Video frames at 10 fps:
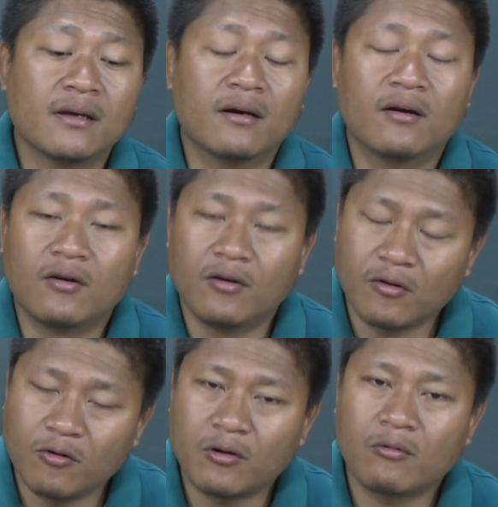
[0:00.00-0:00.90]

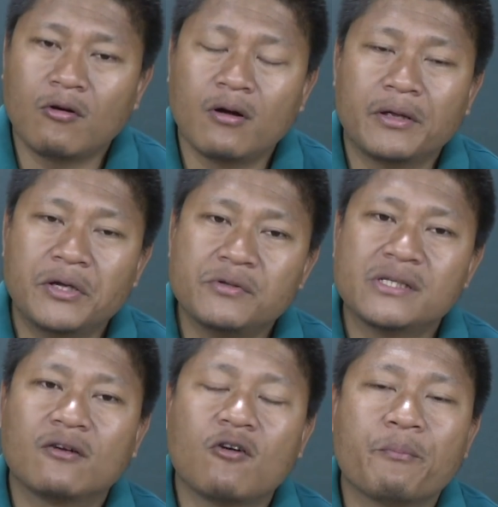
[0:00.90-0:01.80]
or
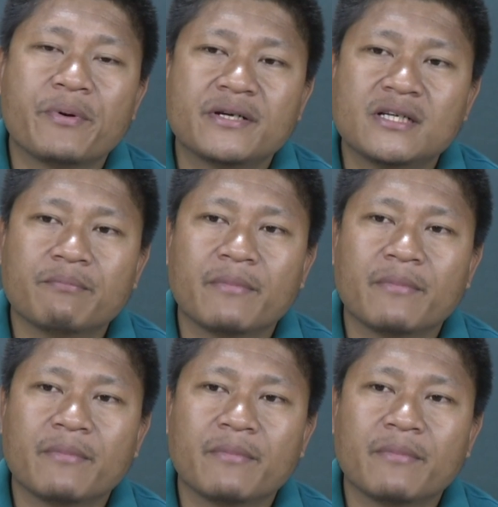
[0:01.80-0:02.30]
using comparative